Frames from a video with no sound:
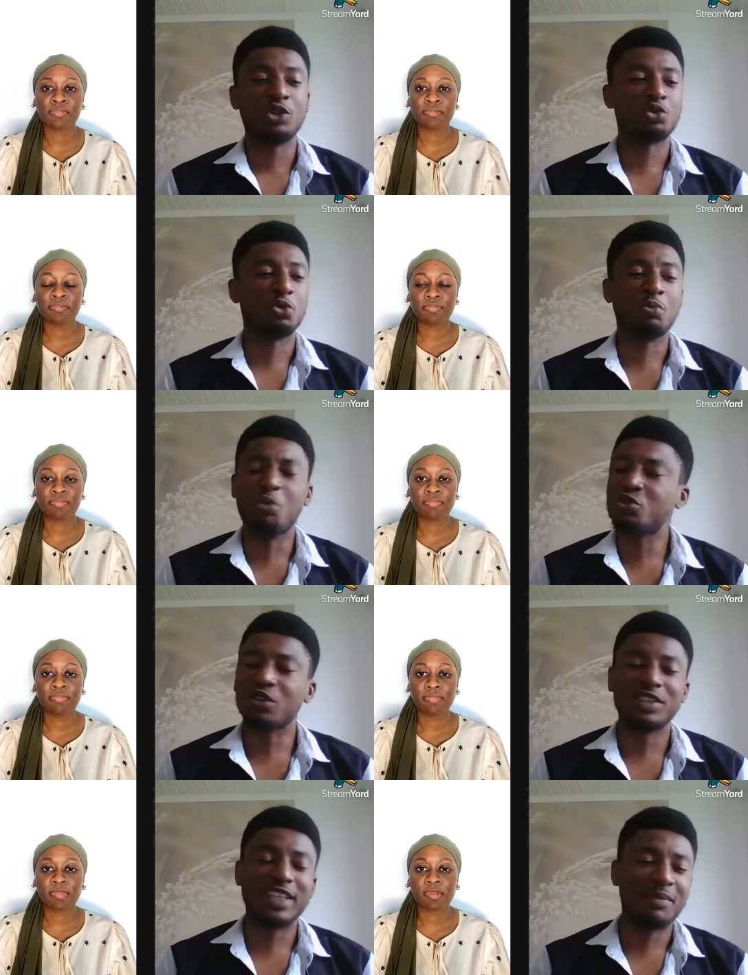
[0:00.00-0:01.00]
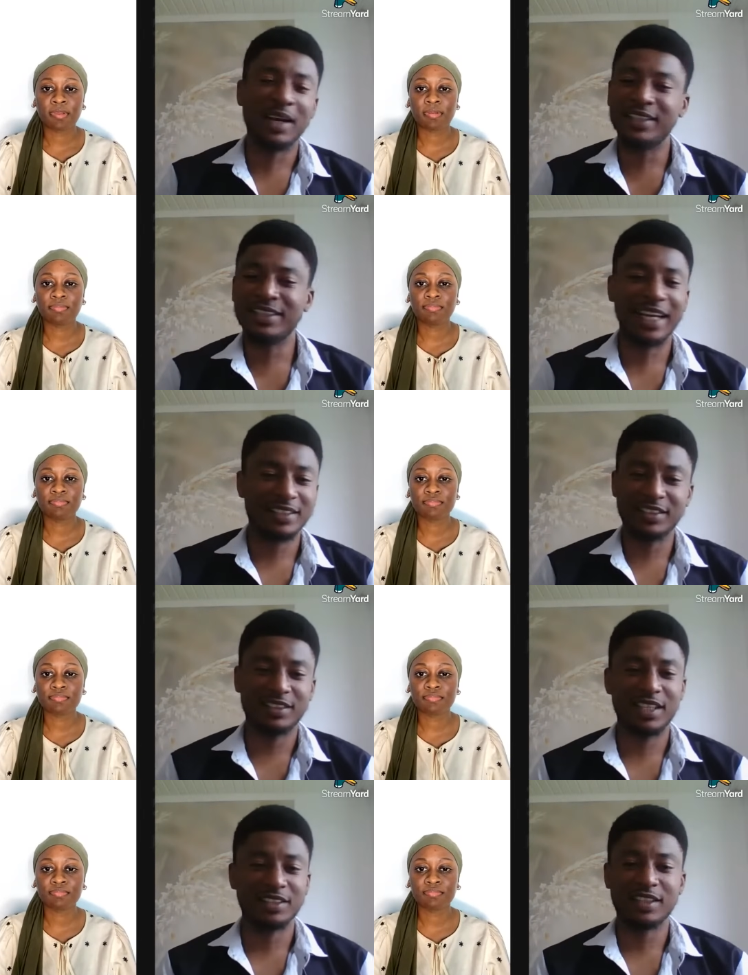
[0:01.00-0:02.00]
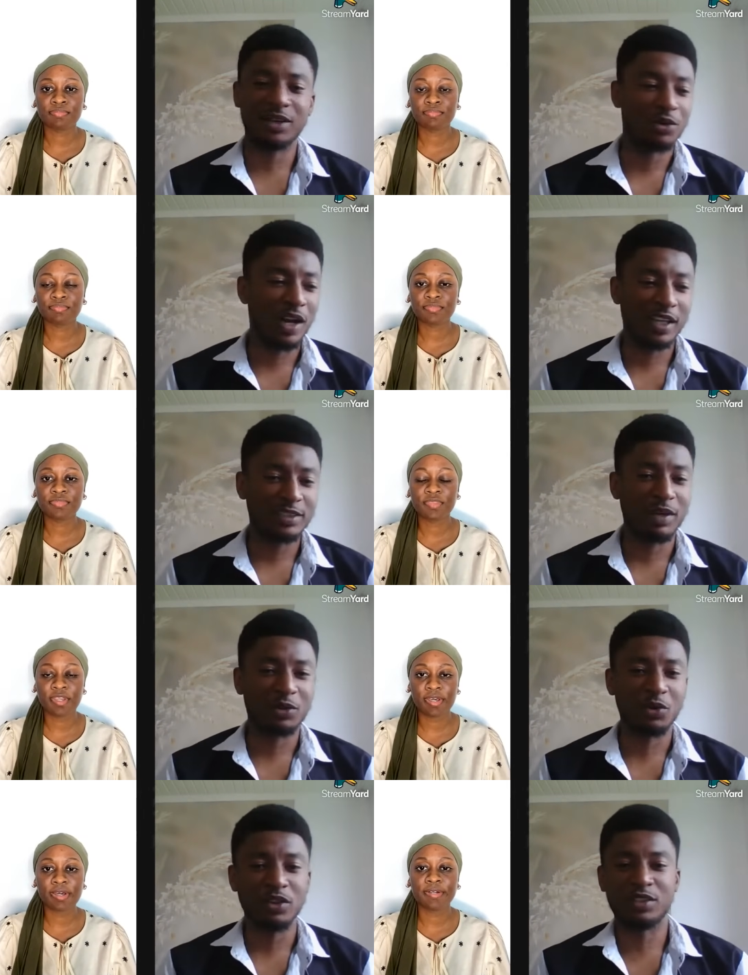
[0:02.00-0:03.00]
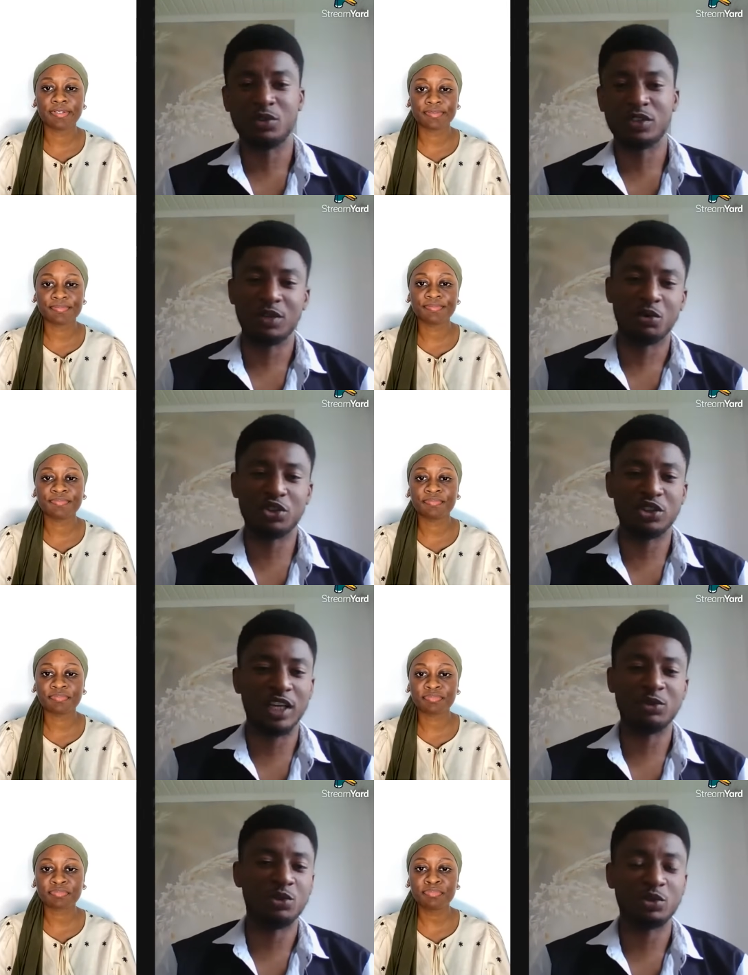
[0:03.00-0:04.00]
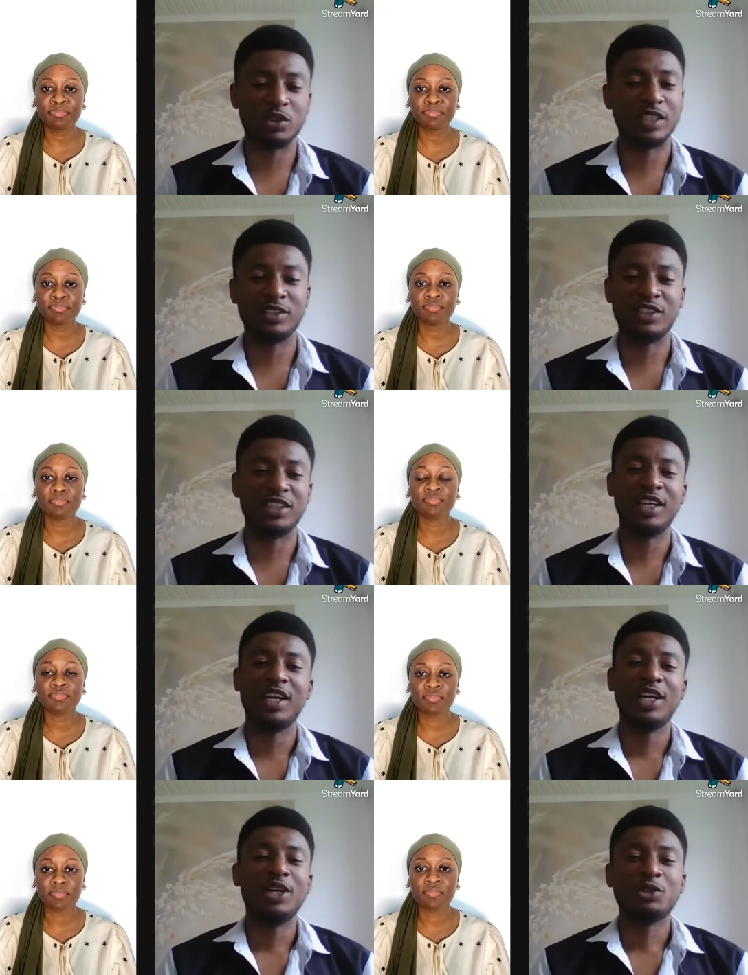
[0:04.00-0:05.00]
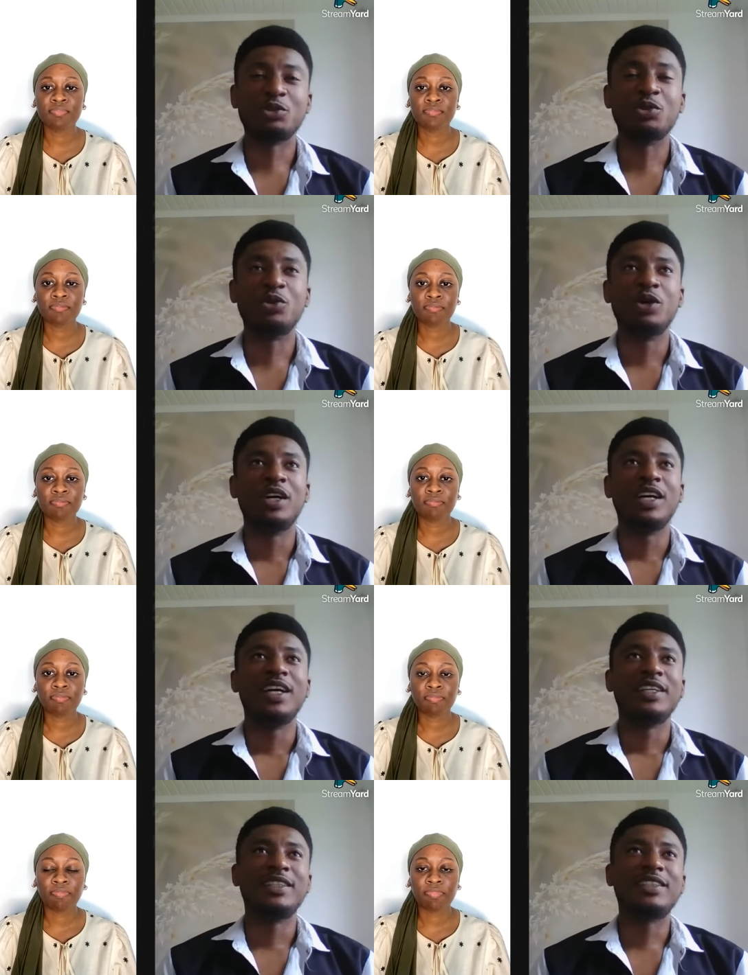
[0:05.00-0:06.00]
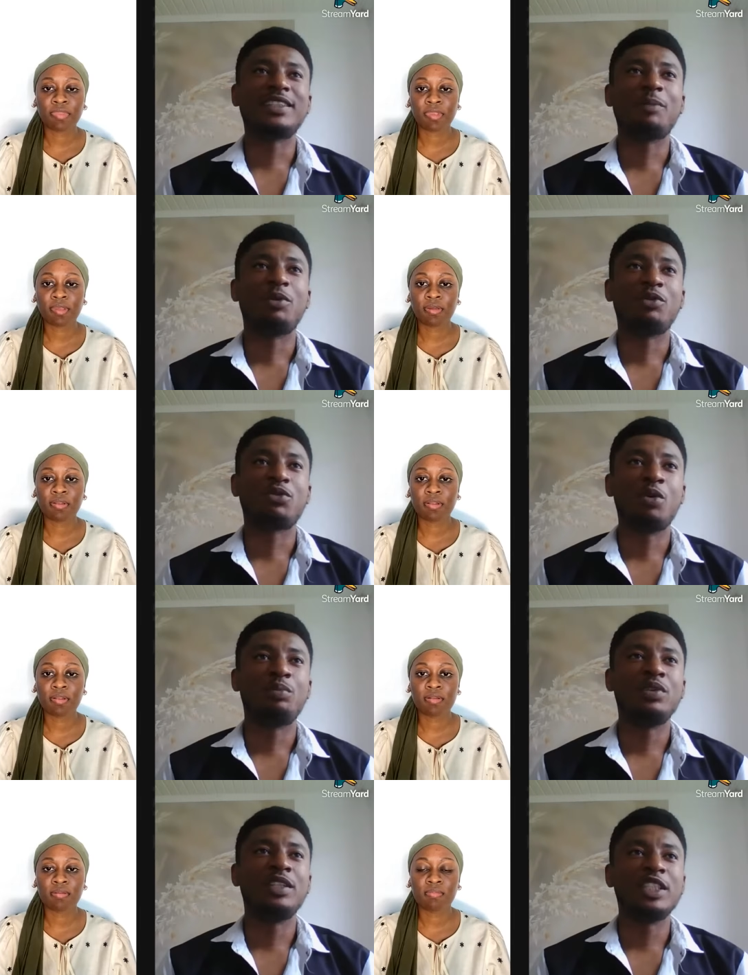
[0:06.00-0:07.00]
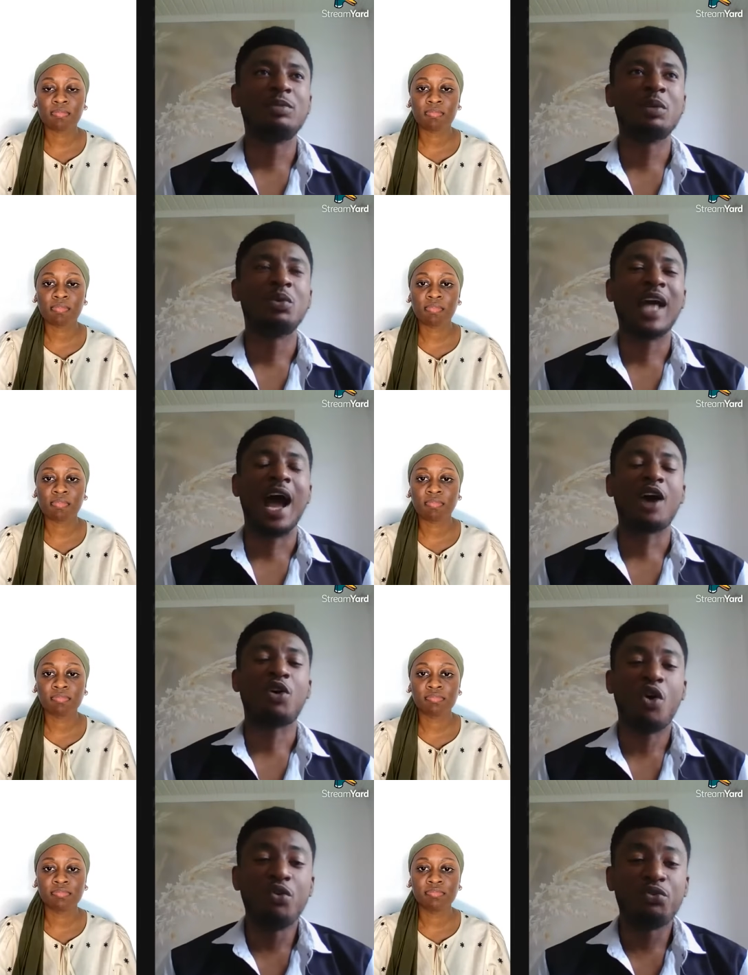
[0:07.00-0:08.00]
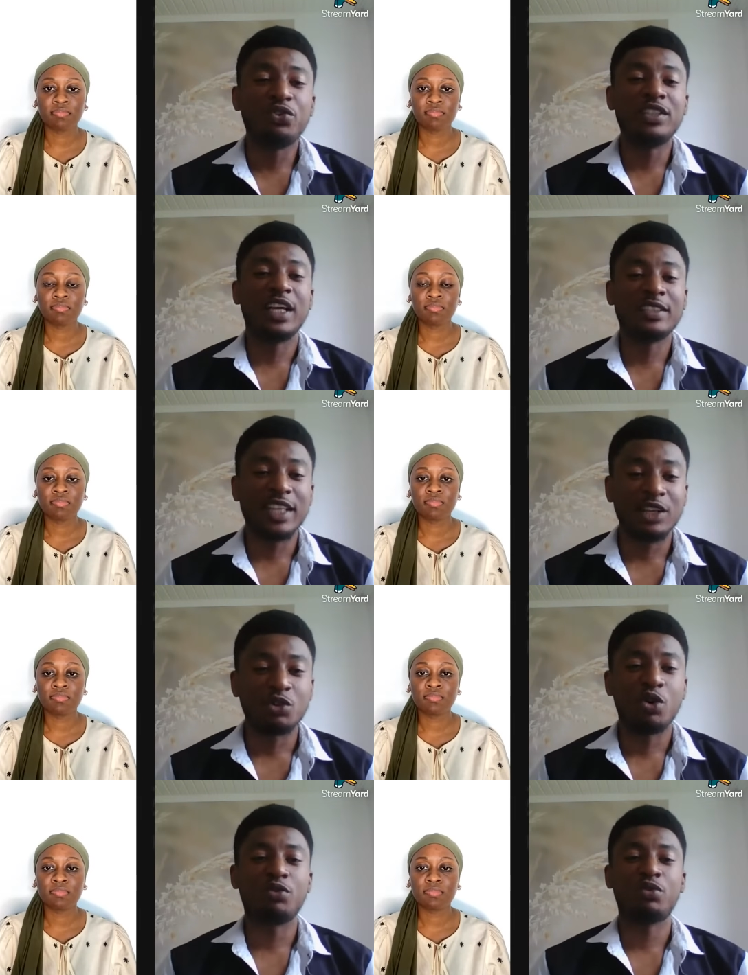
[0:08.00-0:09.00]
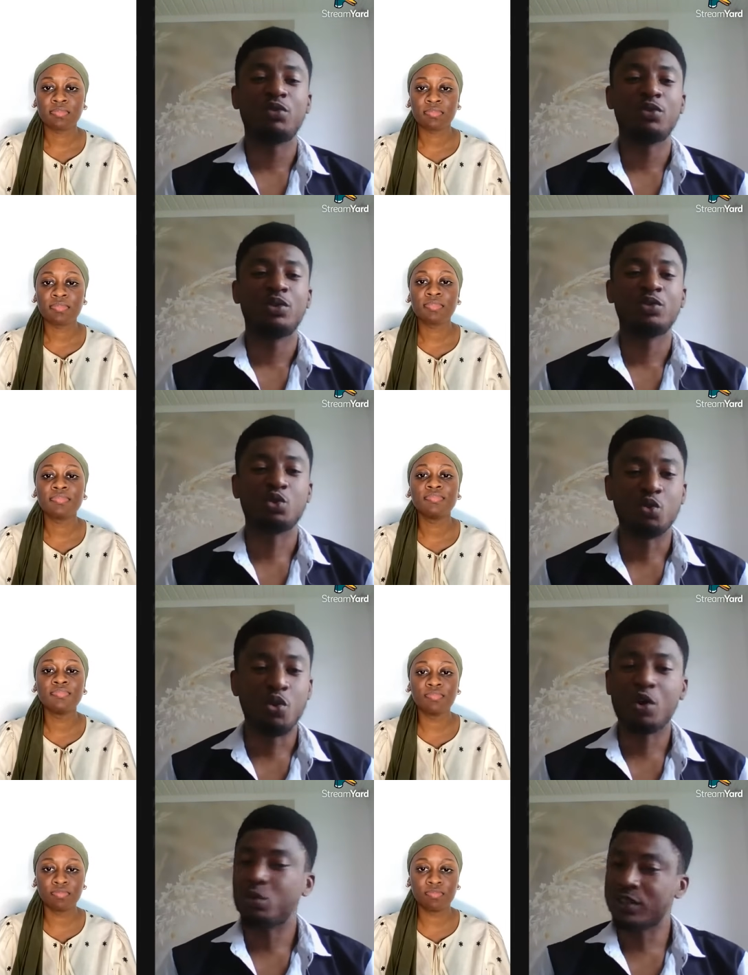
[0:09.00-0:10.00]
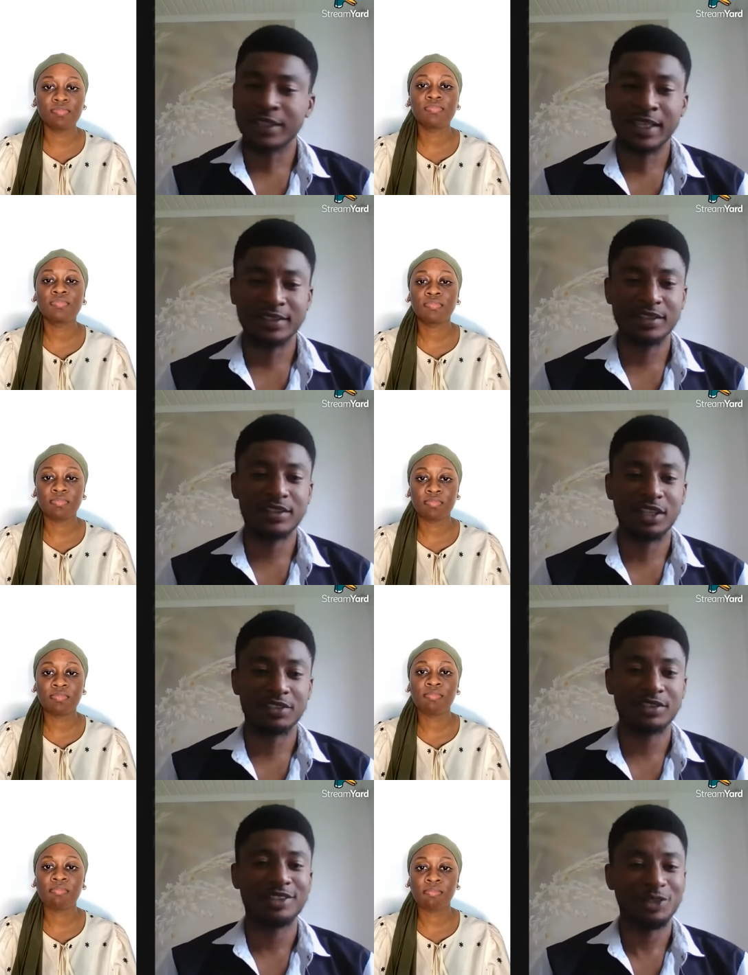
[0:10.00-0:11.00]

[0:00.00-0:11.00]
Speaker 1: So most of the time I need assistance. I'll ask my yeah. colleague, okay, what do today? So this type of company needs people that are confident enough to mm. work without assistance.